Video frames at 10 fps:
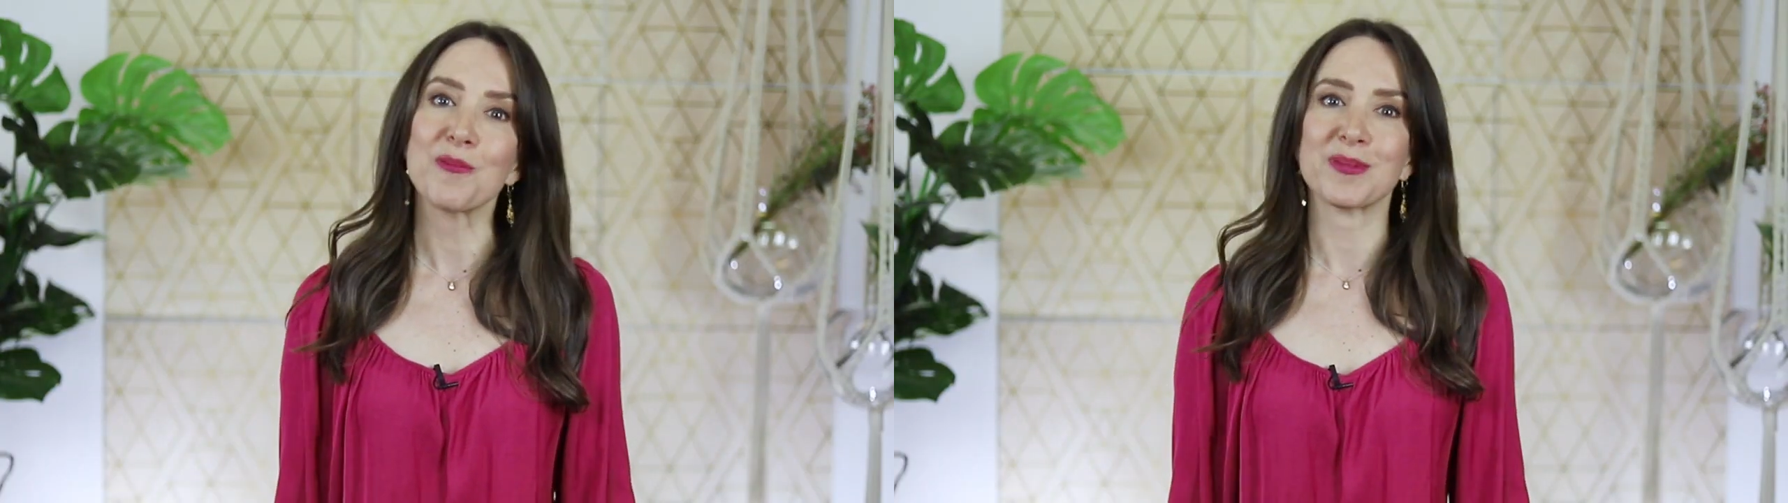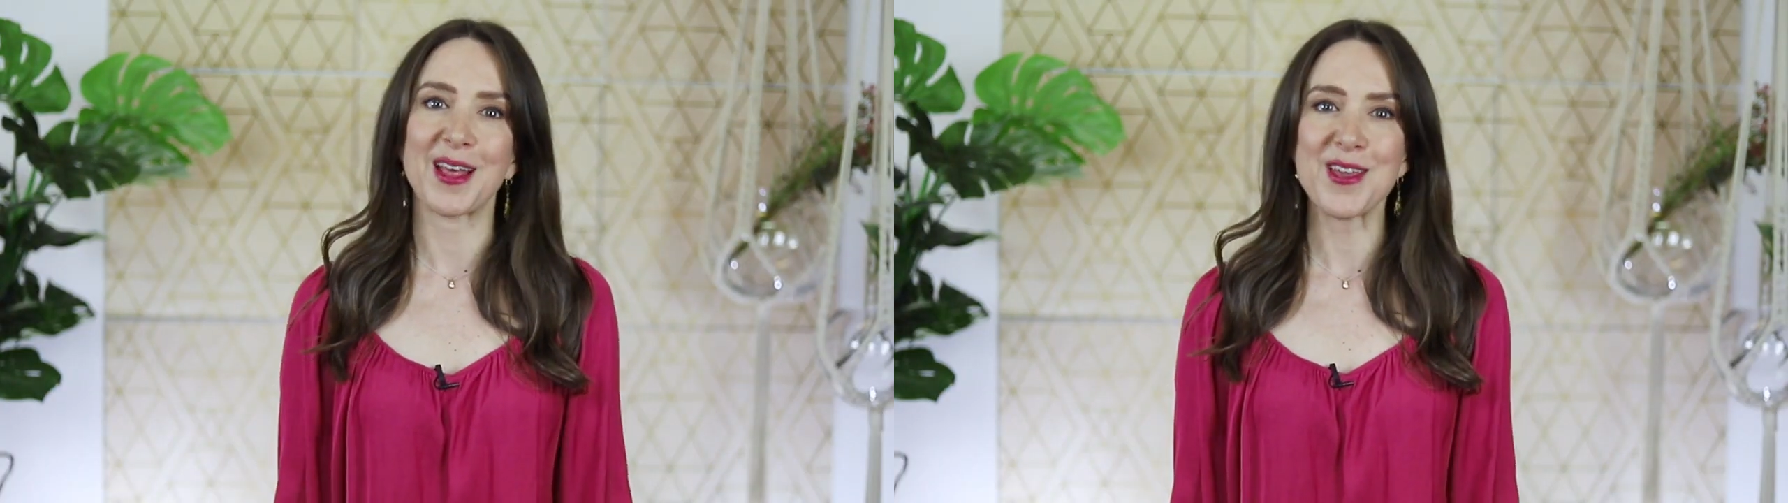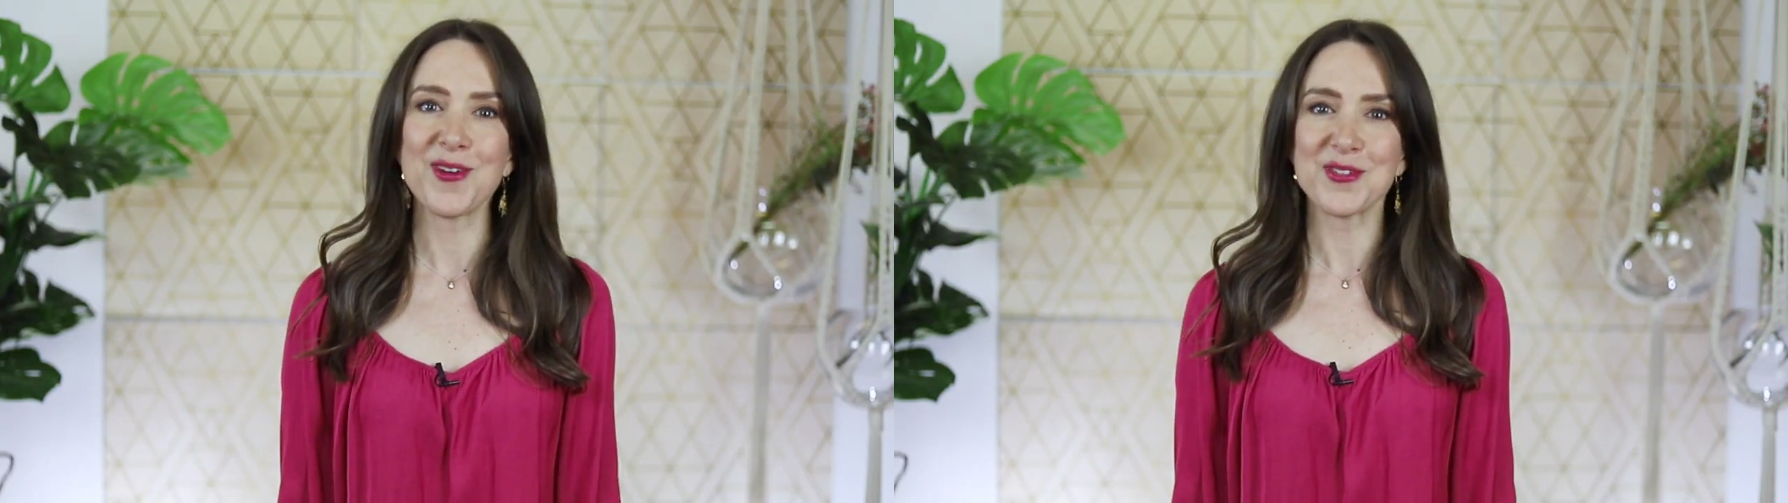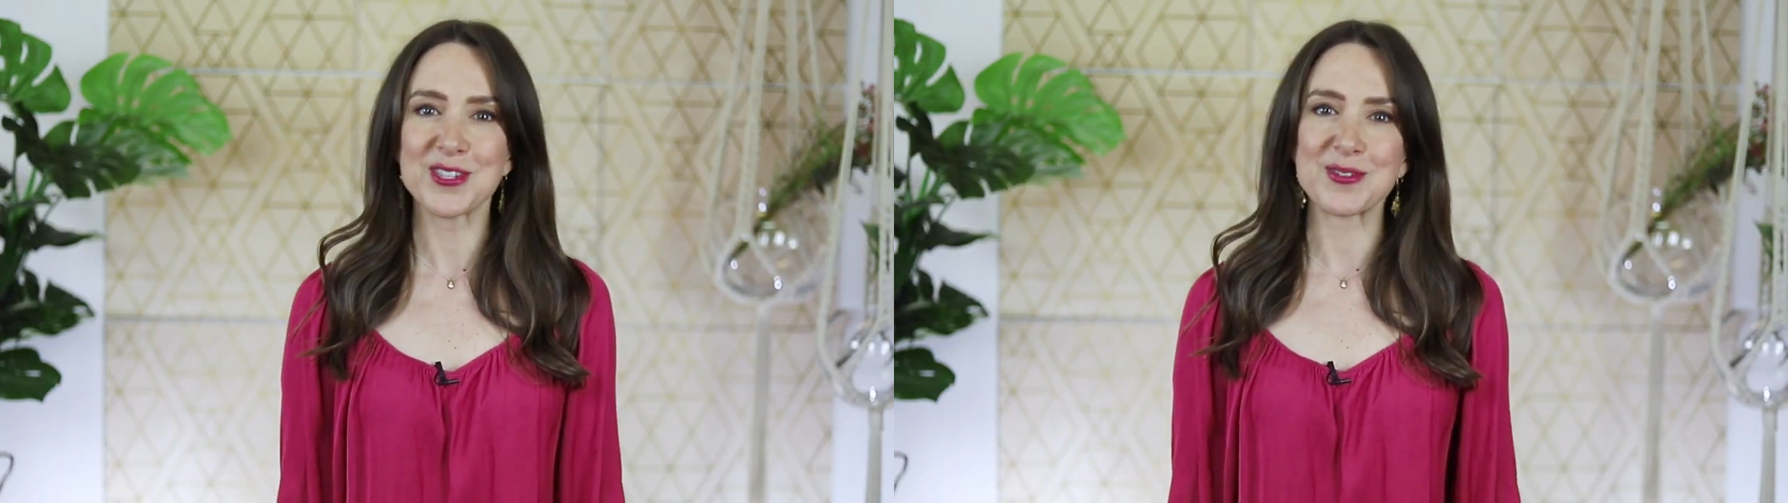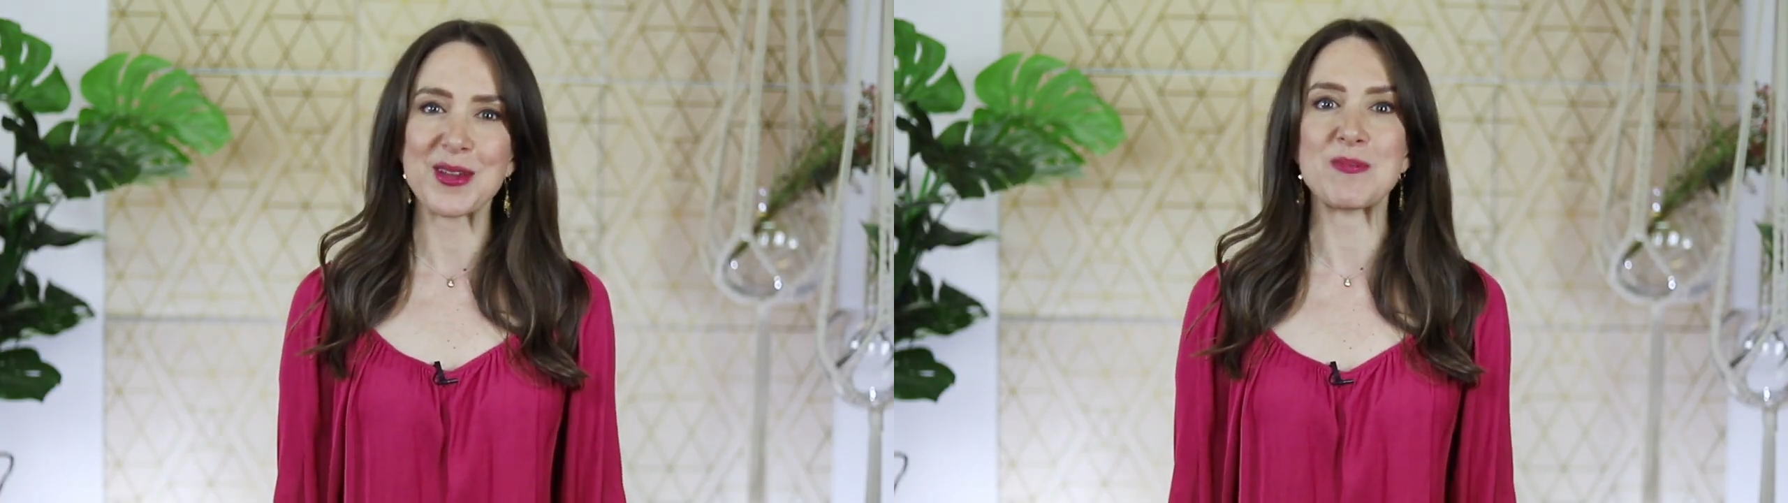playing on the
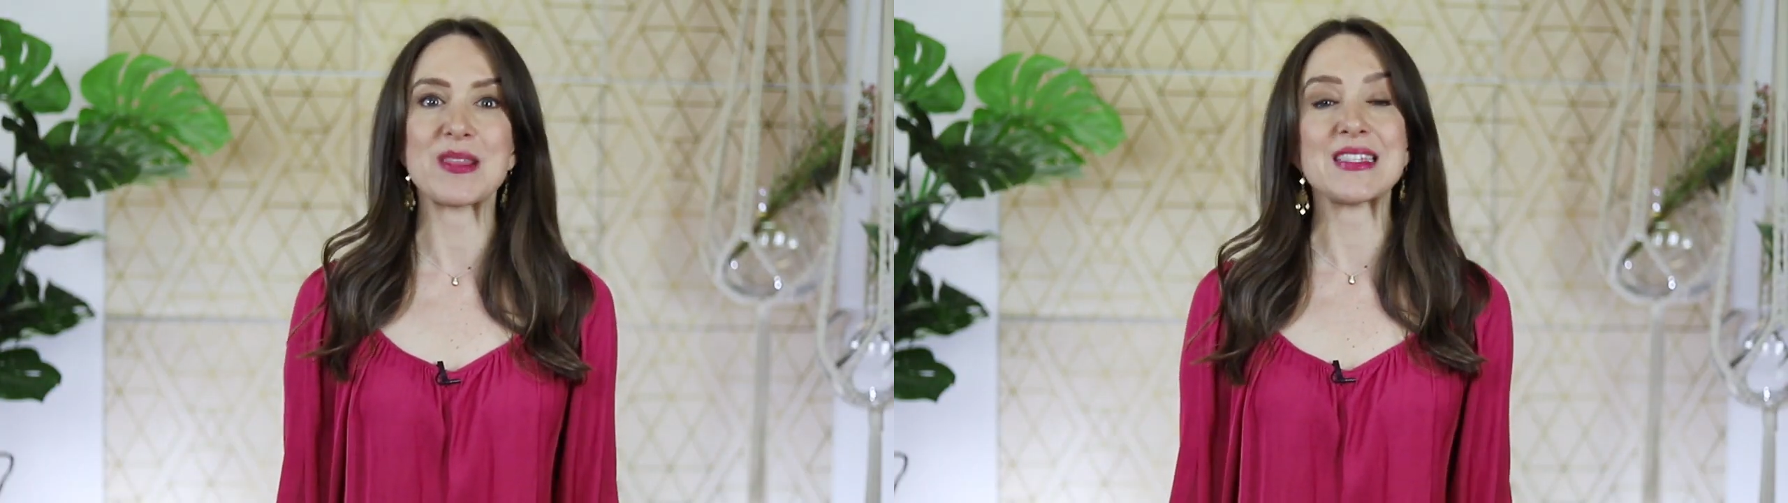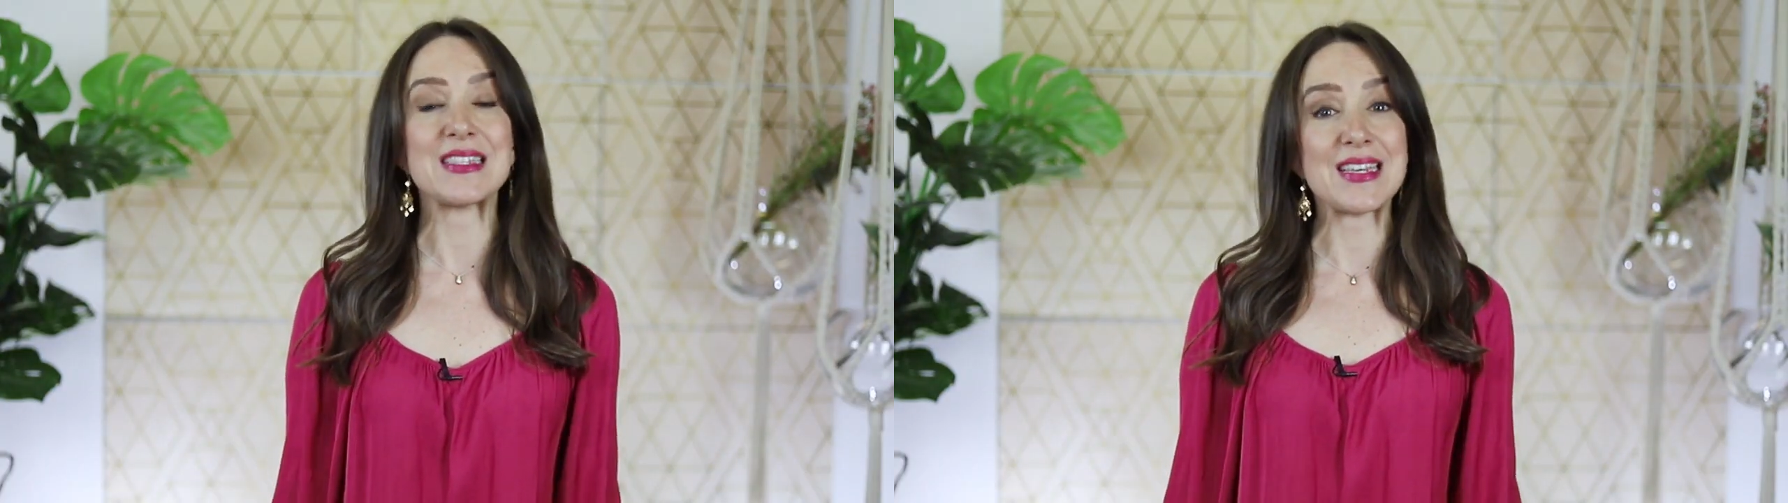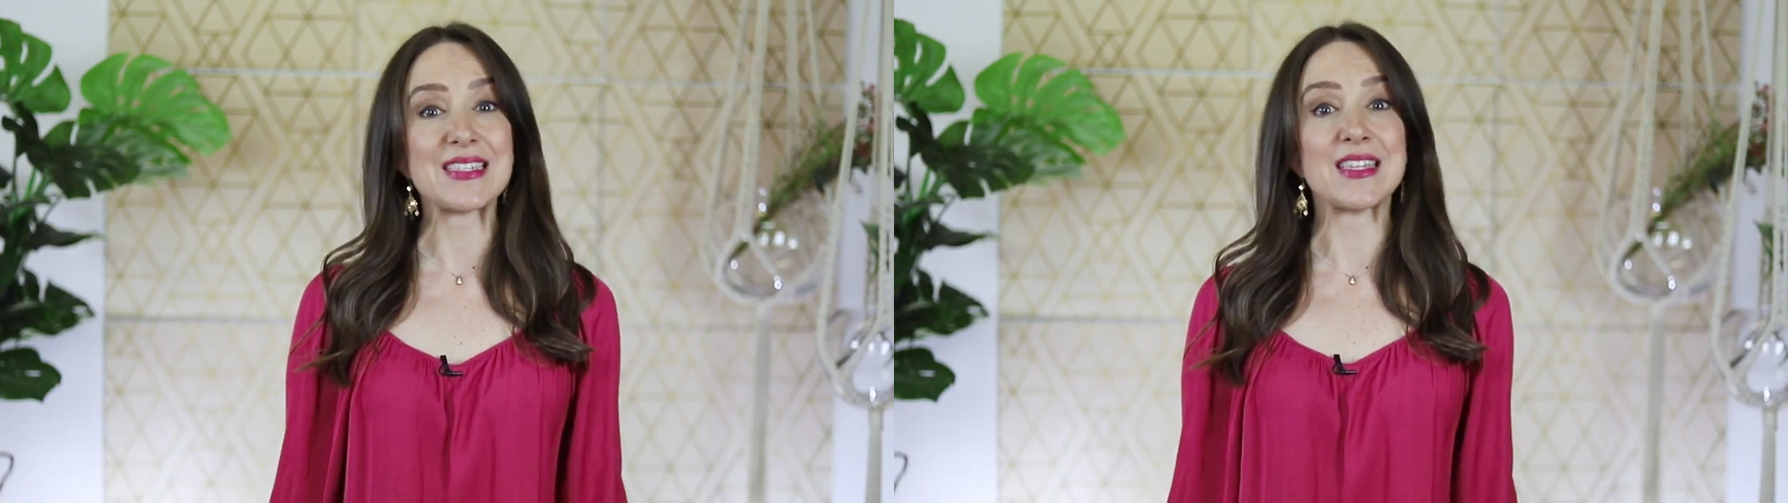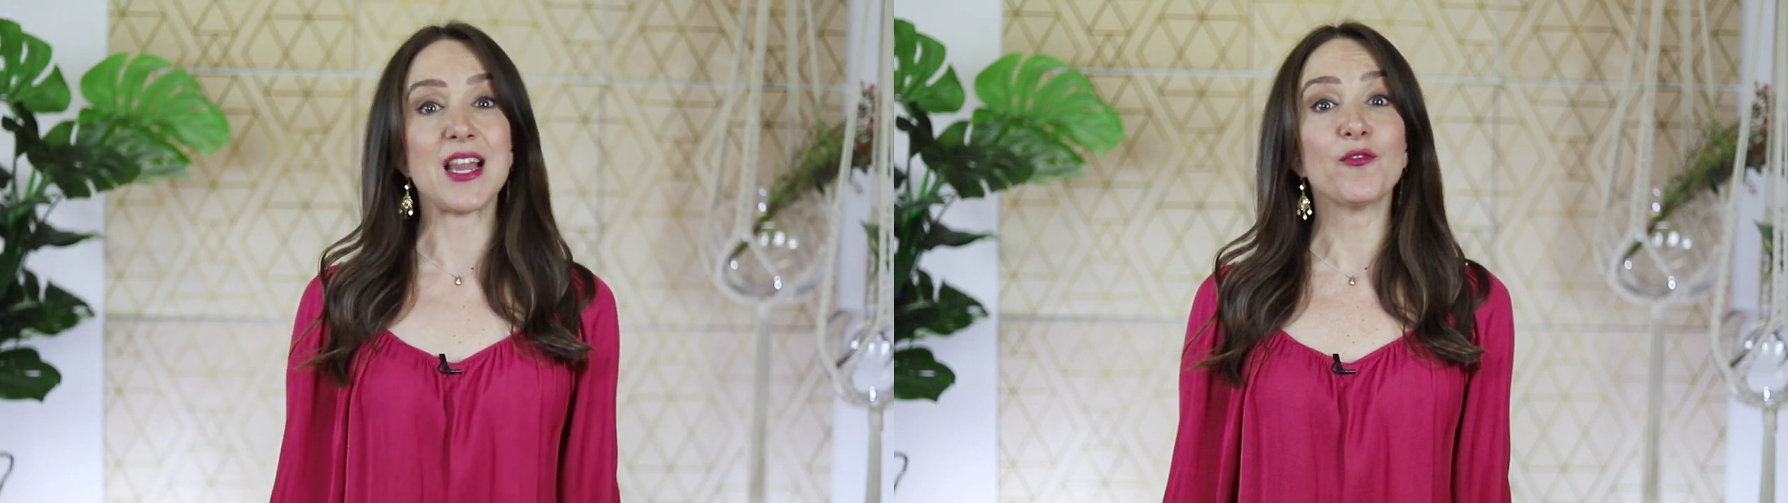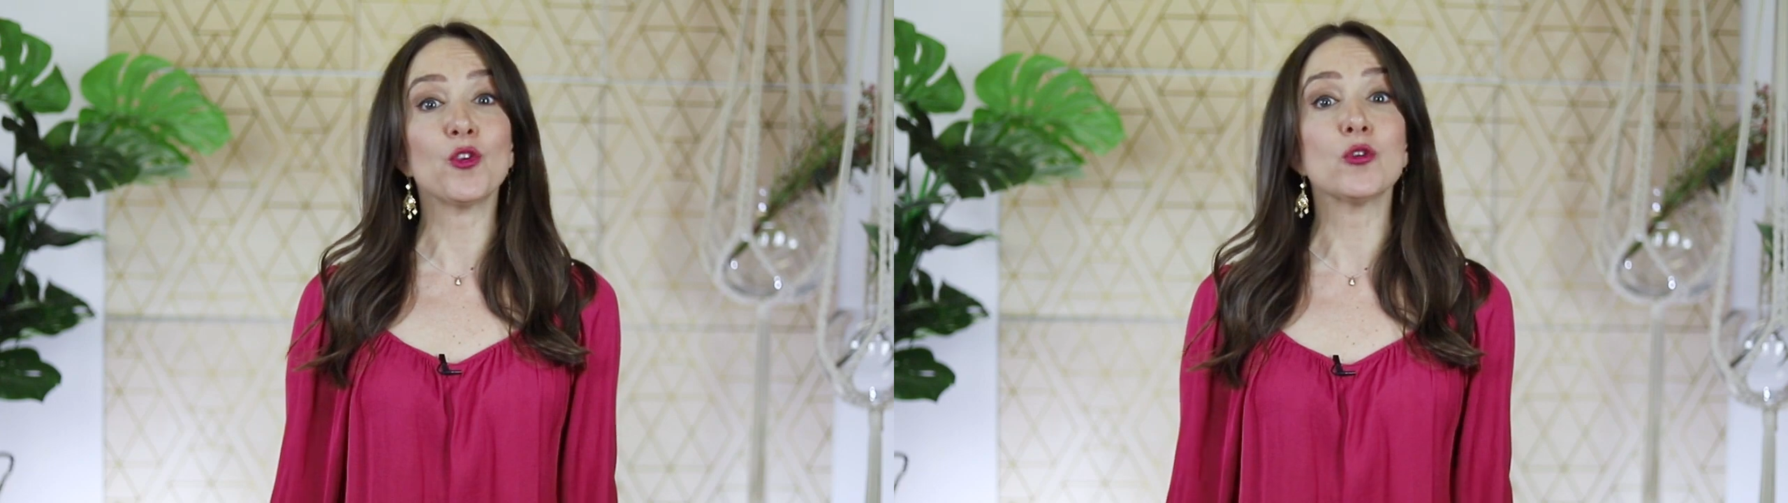street with his niece and
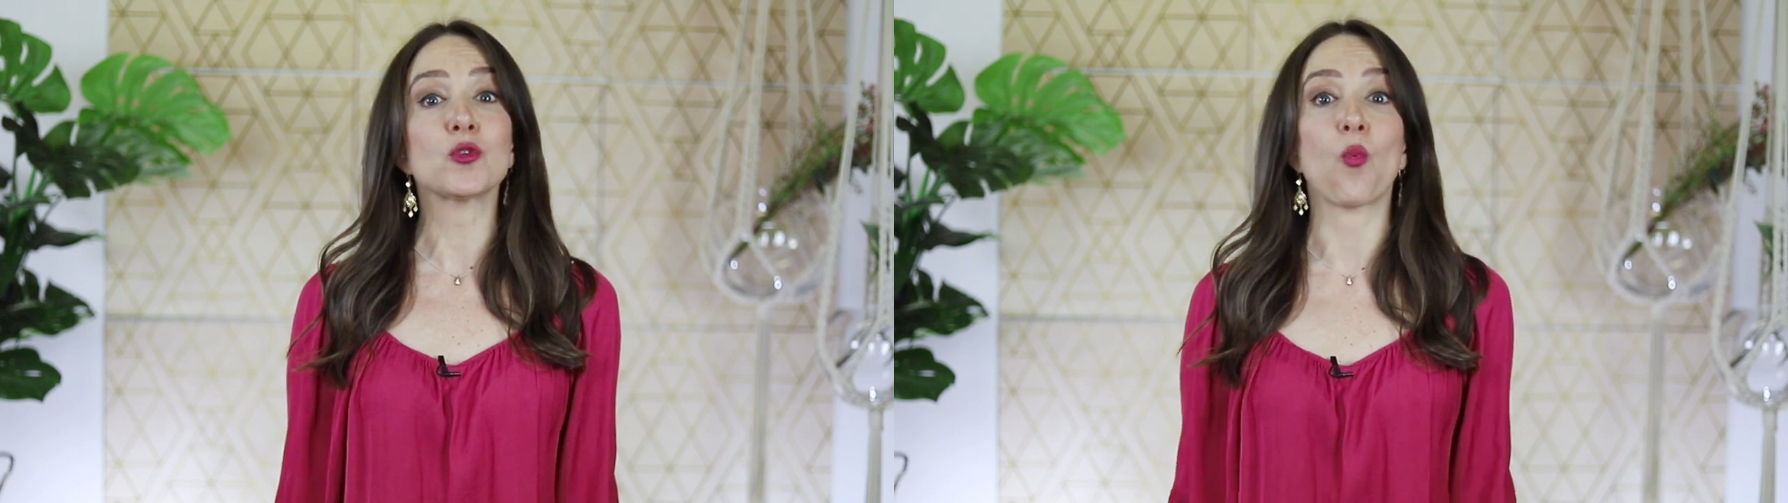nephews,